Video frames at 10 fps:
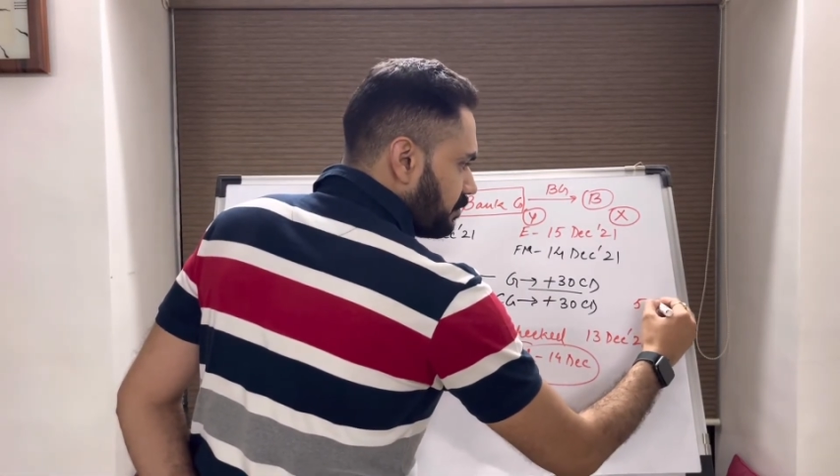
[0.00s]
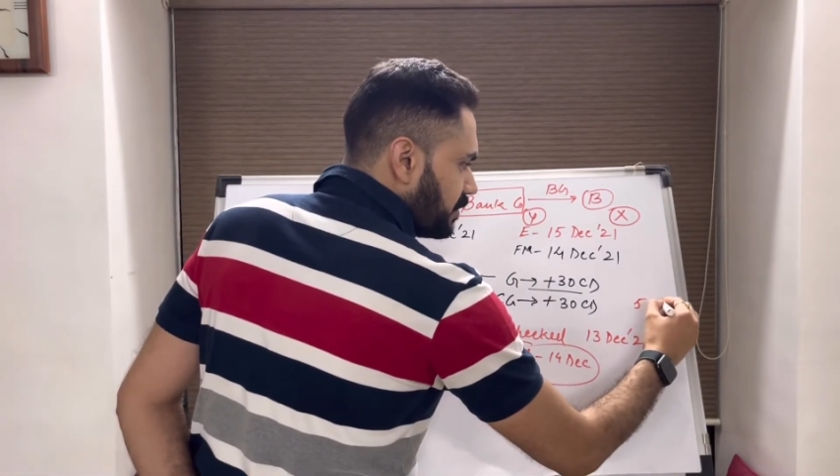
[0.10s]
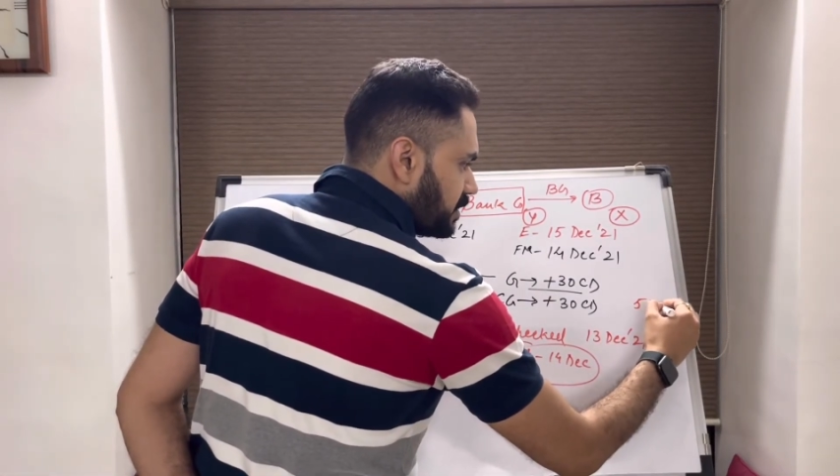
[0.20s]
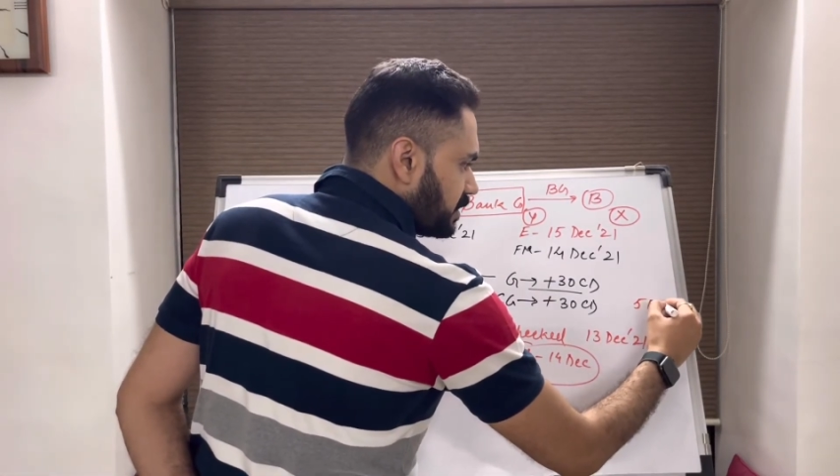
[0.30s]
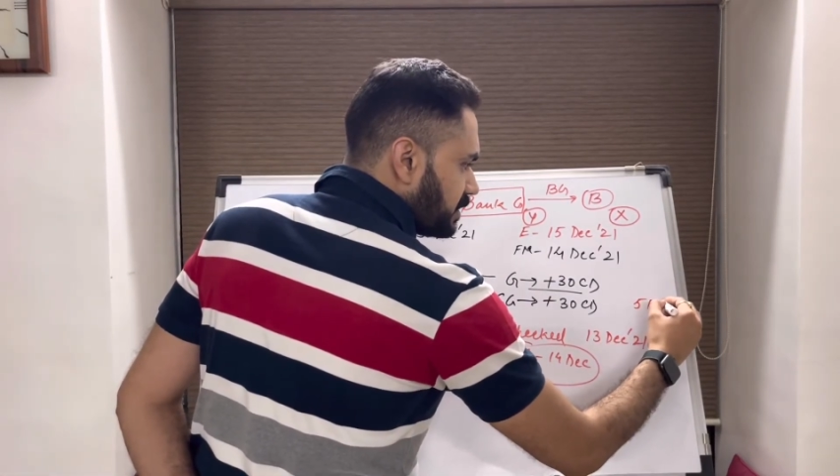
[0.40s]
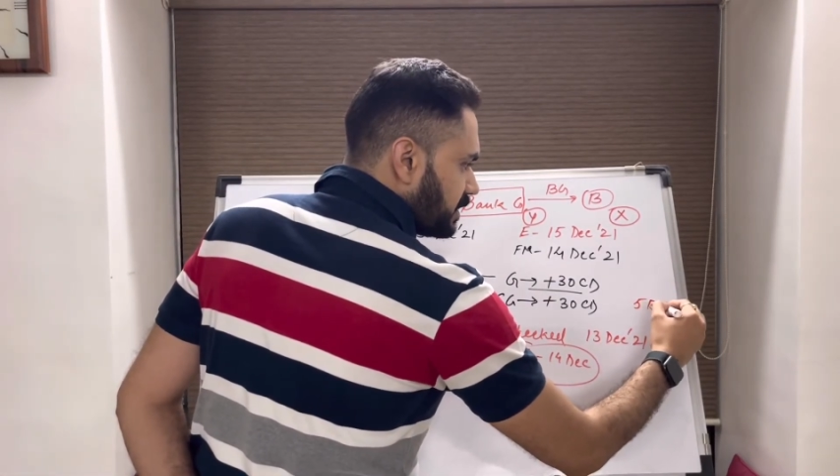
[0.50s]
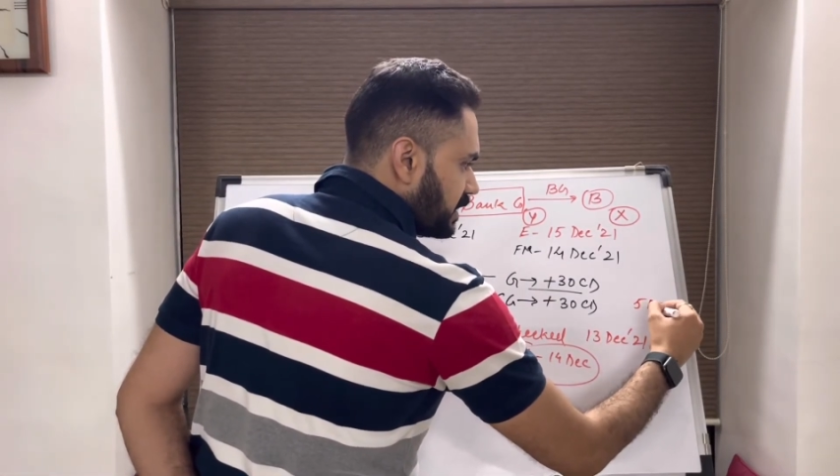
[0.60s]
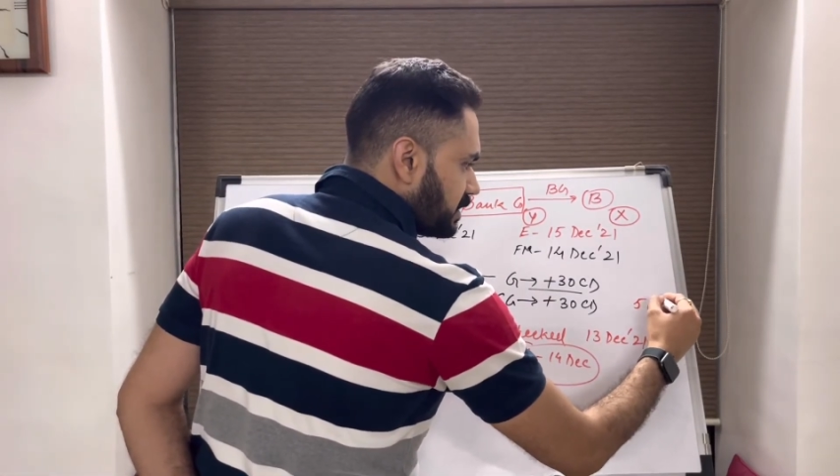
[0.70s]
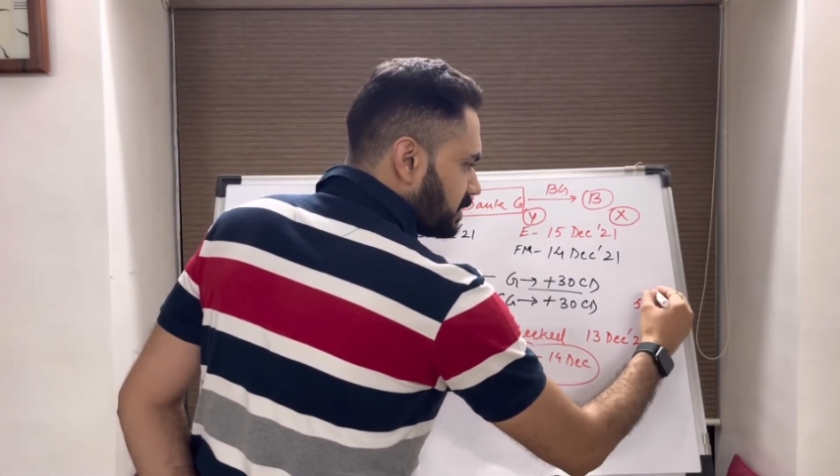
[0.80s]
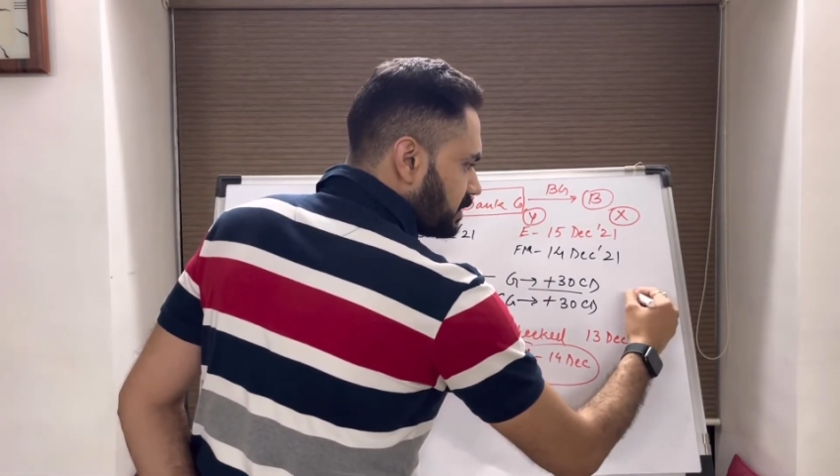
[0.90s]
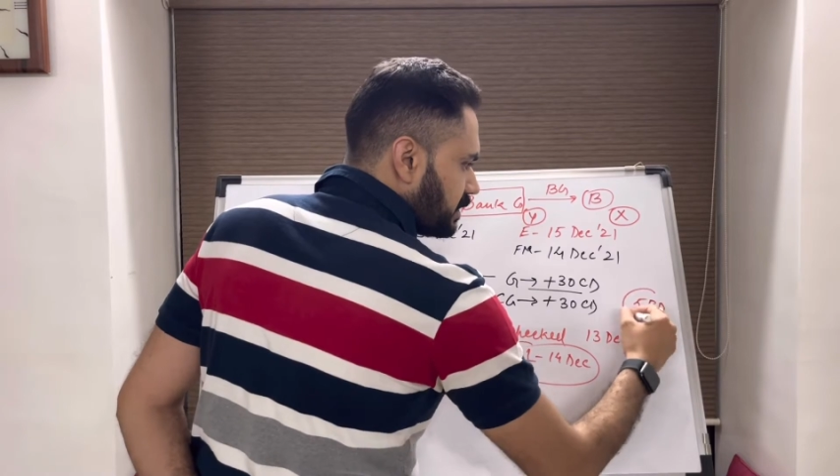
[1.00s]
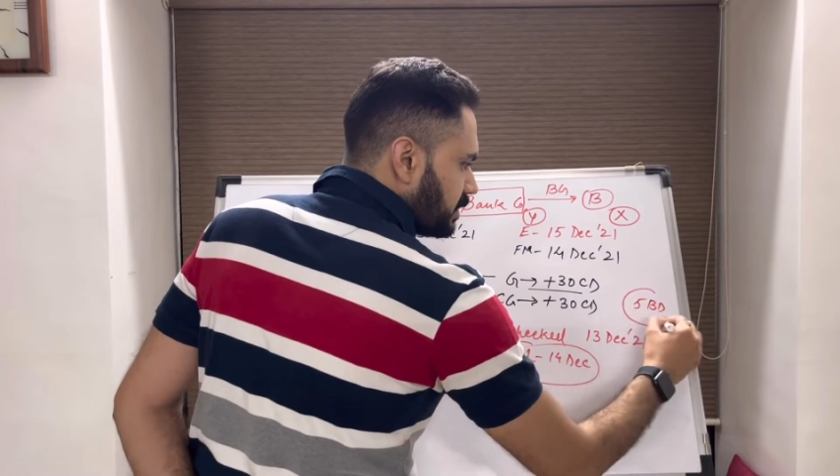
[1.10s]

business days.